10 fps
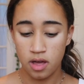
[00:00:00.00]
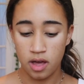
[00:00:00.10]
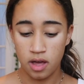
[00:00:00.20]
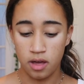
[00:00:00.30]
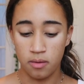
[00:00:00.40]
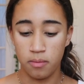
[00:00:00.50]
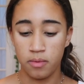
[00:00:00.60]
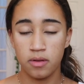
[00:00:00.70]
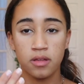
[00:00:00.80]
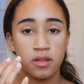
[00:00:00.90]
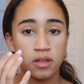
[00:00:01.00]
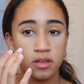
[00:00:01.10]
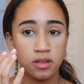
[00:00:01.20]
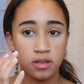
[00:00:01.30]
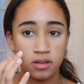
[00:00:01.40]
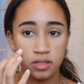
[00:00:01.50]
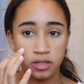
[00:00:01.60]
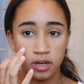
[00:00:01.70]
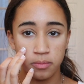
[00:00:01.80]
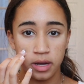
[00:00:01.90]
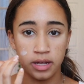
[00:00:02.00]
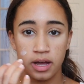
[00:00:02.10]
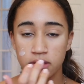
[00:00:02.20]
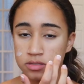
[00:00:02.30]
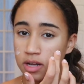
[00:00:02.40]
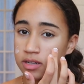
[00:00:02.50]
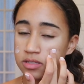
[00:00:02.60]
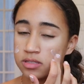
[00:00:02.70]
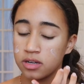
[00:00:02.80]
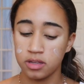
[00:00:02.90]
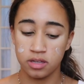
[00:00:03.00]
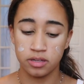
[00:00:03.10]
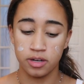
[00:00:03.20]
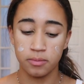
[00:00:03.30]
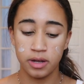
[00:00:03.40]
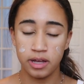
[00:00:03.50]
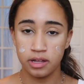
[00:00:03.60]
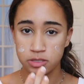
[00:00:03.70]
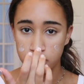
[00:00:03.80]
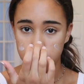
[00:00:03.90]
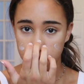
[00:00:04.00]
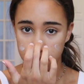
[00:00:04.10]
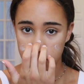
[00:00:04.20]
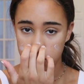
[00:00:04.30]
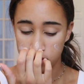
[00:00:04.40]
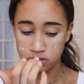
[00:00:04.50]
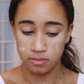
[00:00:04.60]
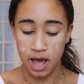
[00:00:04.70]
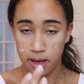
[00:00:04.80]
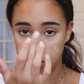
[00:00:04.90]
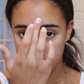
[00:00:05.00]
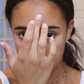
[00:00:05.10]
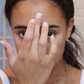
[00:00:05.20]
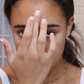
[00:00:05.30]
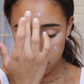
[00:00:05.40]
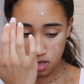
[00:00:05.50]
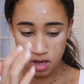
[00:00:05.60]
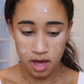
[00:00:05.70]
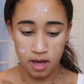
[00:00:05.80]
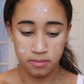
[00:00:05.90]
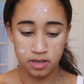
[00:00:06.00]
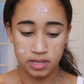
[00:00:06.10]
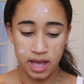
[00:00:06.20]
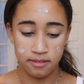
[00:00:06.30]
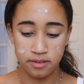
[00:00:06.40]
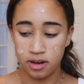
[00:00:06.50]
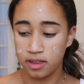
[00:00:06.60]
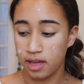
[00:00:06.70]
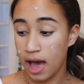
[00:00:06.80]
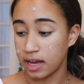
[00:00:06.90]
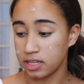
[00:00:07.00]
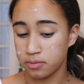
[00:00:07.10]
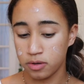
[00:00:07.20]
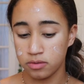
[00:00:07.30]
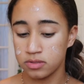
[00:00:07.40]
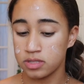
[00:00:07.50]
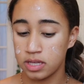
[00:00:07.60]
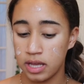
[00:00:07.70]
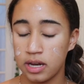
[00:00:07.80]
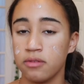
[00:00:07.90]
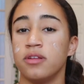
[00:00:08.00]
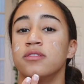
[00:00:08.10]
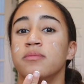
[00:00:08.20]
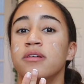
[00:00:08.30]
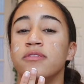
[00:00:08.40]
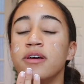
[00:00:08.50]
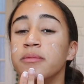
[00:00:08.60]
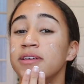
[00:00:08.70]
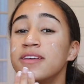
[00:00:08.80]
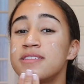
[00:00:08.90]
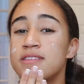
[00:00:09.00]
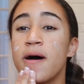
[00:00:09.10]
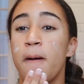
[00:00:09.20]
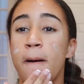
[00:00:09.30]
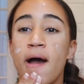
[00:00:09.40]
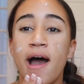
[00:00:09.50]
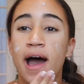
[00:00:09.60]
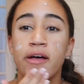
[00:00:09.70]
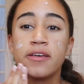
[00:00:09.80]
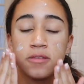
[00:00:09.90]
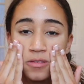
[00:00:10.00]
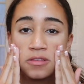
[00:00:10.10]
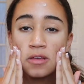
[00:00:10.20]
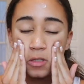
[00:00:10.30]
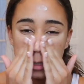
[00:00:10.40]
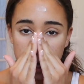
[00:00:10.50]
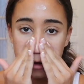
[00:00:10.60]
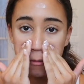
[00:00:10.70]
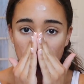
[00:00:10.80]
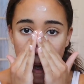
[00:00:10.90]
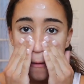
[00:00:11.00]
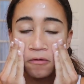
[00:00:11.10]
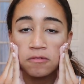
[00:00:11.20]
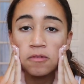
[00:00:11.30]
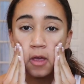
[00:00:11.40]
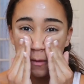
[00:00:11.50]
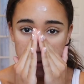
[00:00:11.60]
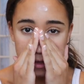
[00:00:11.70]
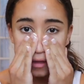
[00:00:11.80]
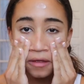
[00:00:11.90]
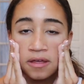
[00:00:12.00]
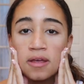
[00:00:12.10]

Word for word: um, clear breakouts. Not necessarily clear breakouts, but prevent new ones from happening. Um, because I have very like acne prone skin, it runs in my family. So I like using this to kind of give me